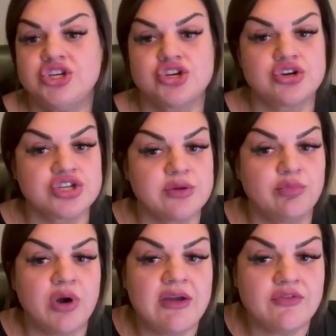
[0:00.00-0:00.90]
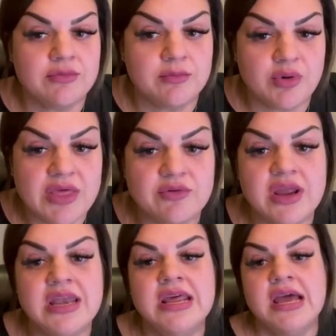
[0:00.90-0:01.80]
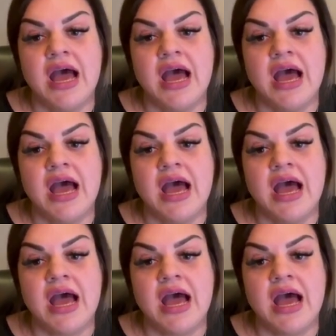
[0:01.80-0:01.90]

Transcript: Church of the Brethren,